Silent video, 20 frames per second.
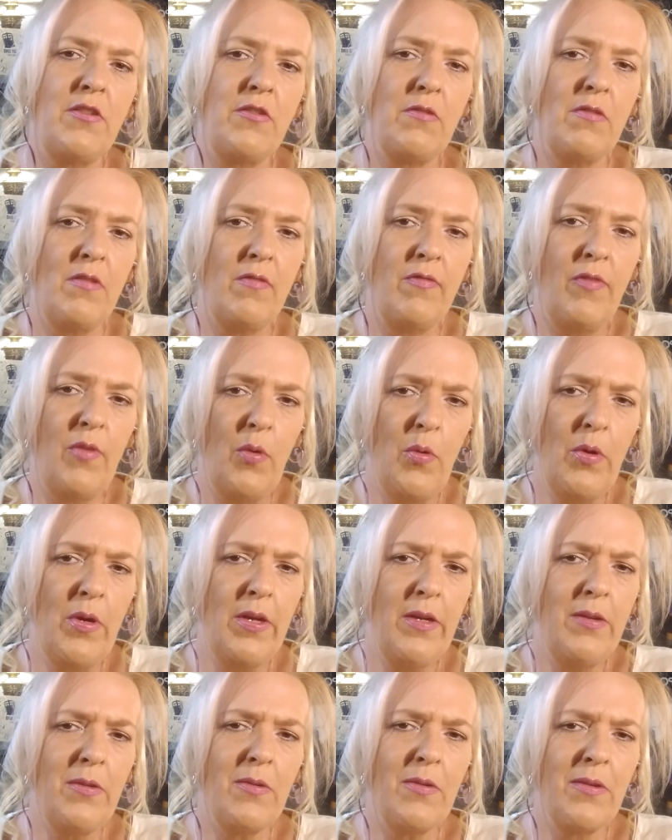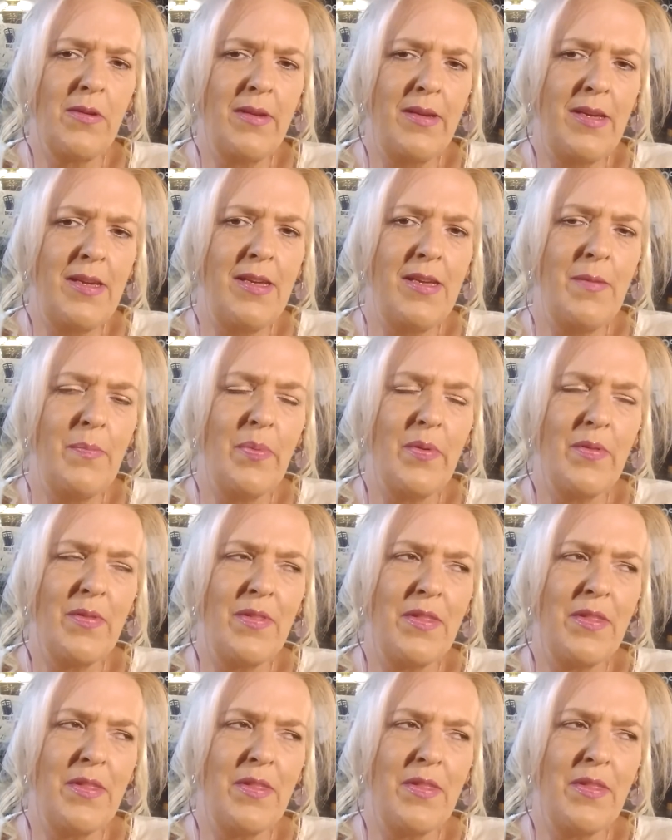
to avoid or keep